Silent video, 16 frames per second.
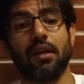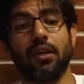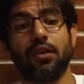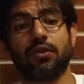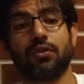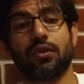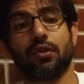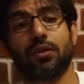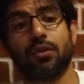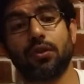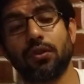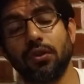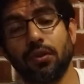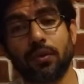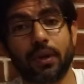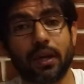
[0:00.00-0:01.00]
So
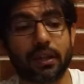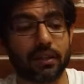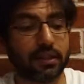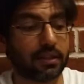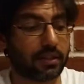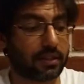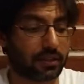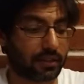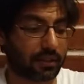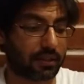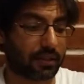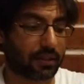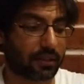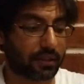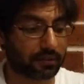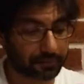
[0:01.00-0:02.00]
you get these.
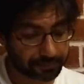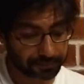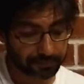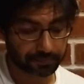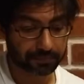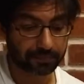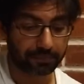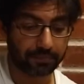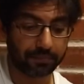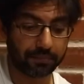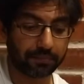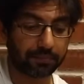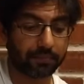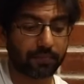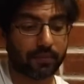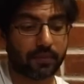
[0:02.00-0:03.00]

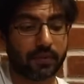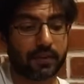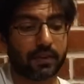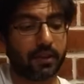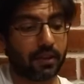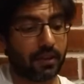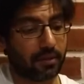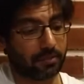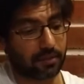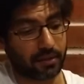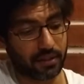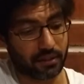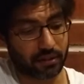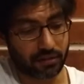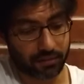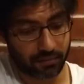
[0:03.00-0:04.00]
So let me
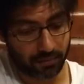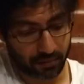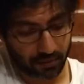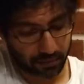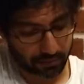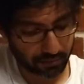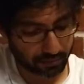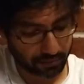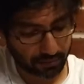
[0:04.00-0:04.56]
take this one out.